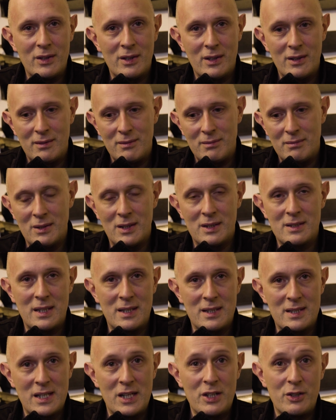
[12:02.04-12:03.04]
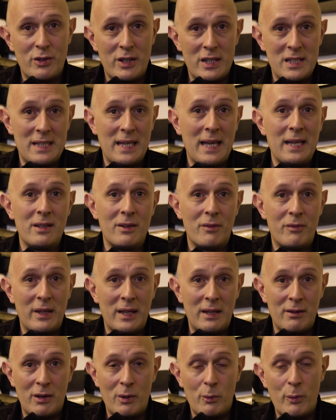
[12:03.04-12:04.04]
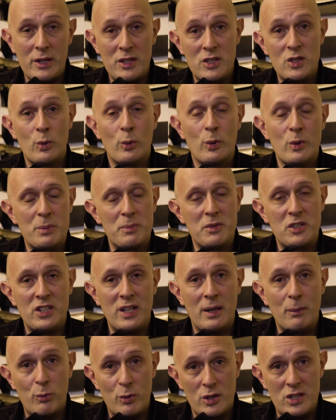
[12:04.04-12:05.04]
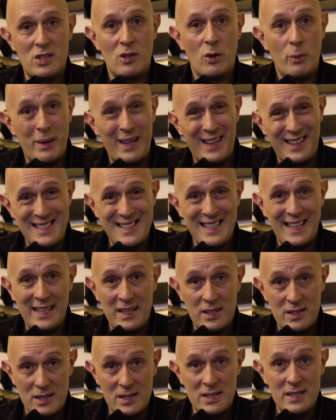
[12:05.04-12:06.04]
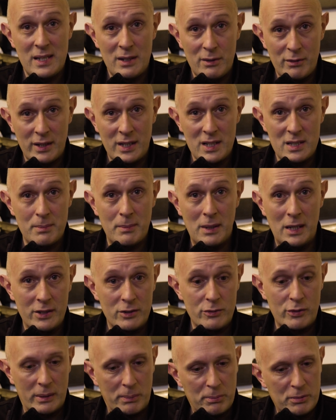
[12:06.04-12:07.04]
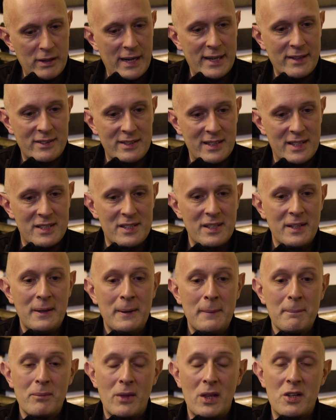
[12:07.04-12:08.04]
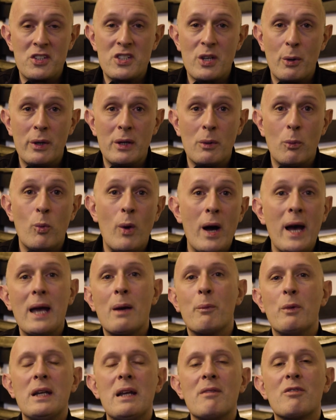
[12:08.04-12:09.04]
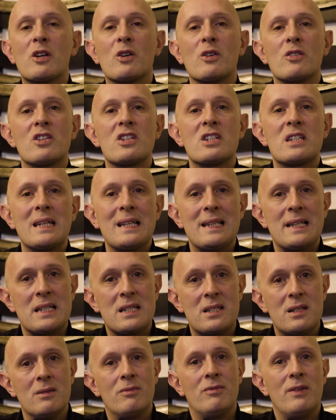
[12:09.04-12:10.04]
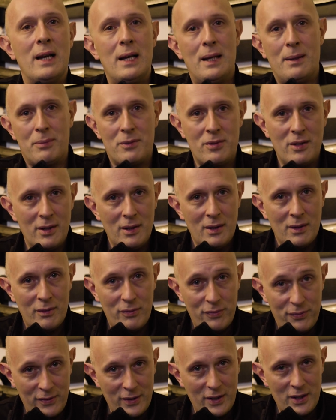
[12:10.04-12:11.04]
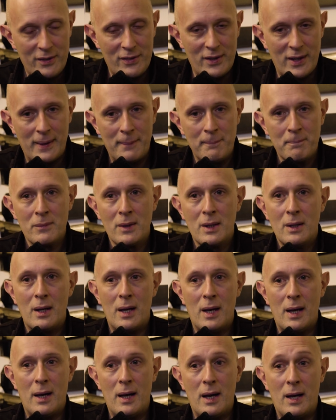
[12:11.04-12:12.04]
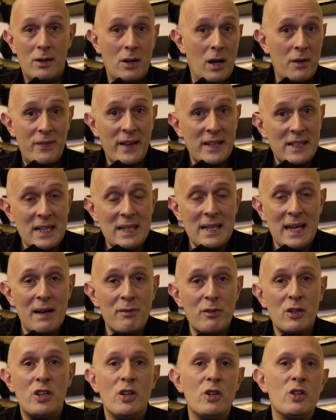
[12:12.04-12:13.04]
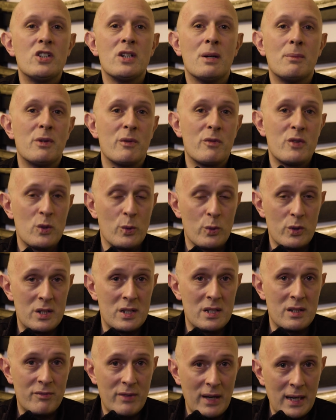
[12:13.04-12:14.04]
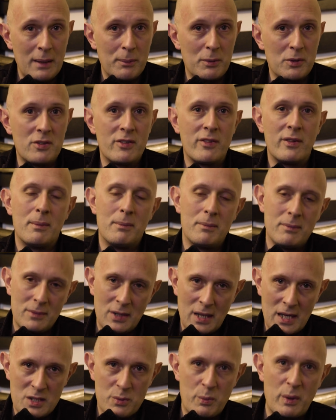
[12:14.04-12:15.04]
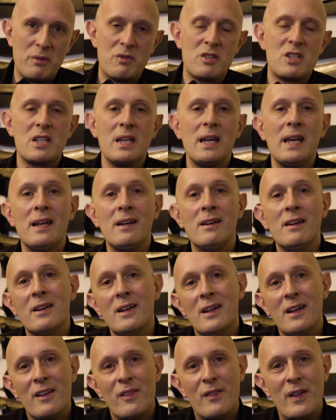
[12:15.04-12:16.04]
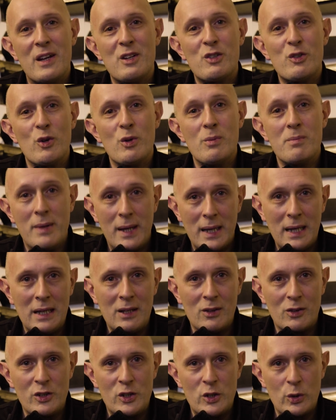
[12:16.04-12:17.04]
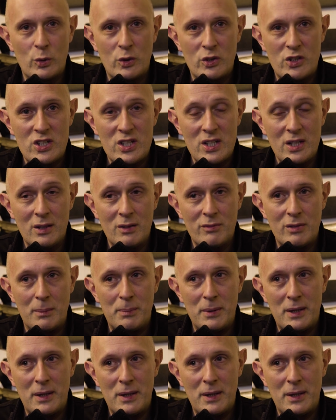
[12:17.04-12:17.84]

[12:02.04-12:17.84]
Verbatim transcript: the 19th century is the end of the era when swordsmanship was still being seen as a serious military practice. And so in a way, we never got to see this developed further. And they didn't have a huge number of sources available to them. As we've seen, they drew mainly on George Silver.